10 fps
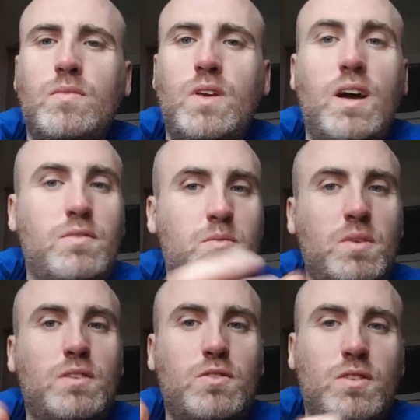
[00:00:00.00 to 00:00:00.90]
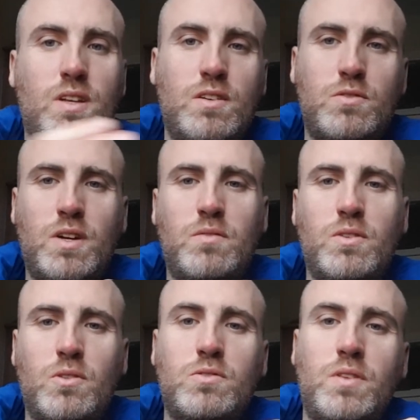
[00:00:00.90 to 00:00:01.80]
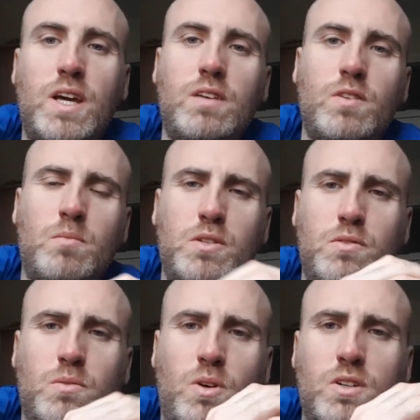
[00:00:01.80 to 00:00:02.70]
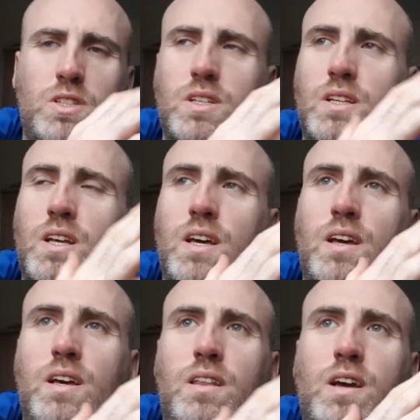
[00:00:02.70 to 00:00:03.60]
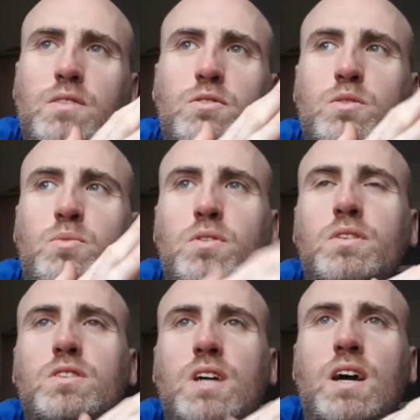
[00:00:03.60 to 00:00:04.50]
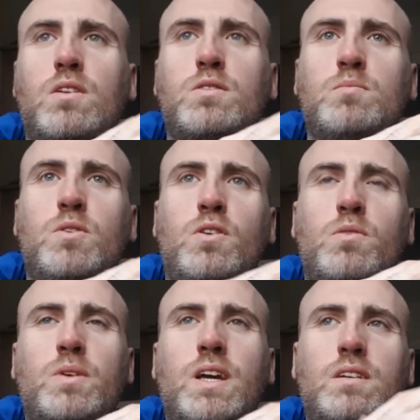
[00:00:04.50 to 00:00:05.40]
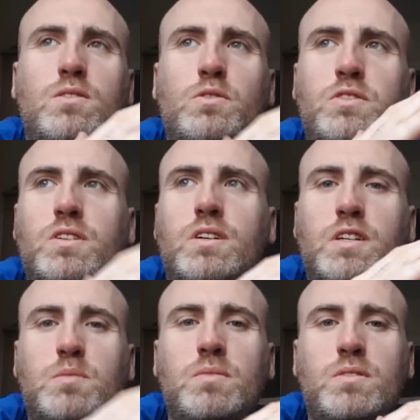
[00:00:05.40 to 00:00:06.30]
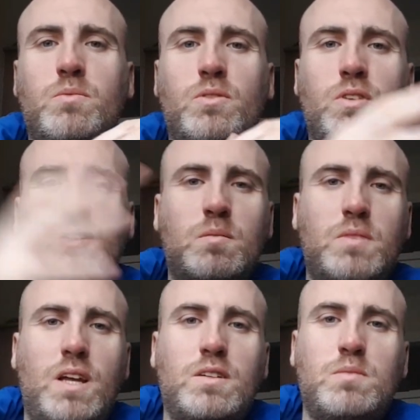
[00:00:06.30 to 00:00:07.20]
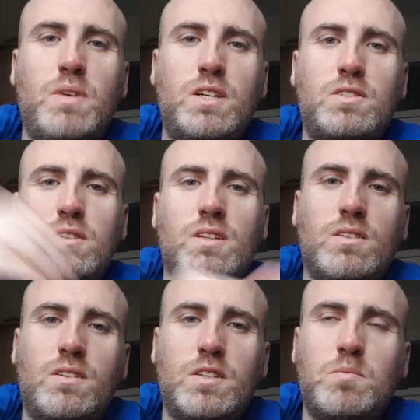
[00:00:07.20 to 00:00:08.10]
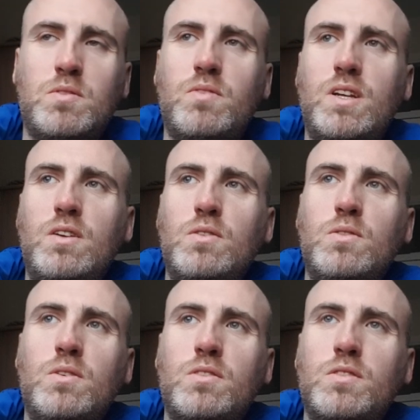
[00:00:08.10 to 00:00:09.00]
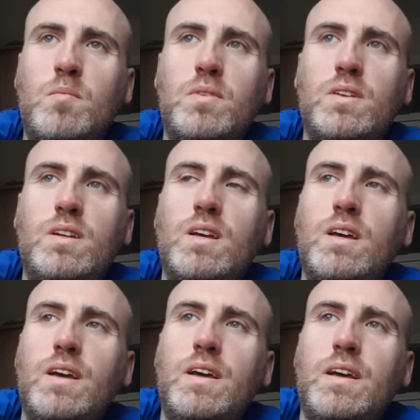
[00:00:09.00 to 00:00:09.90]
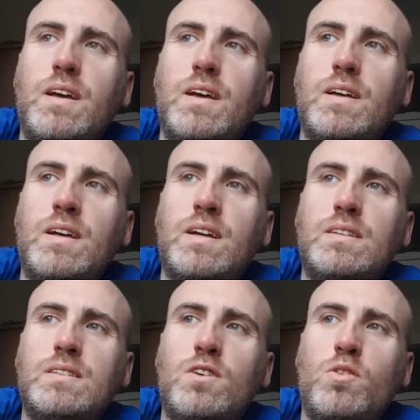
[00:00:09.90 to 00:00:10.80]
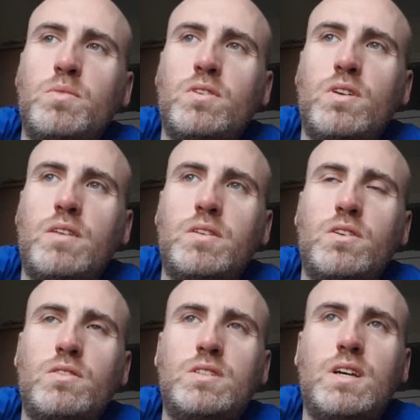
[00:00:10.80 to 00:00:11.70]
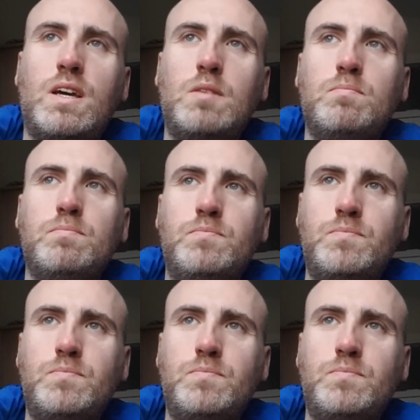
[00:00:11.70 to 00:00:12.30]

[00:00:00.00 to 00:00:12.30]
you have to make sure that it's right for you. So thank you very much for watching. Thanks for supporting the channel. Tomorrow we're getting closer to Christmas. We'll do some kind of special little Christmas video or something. And I hope you're all having a good time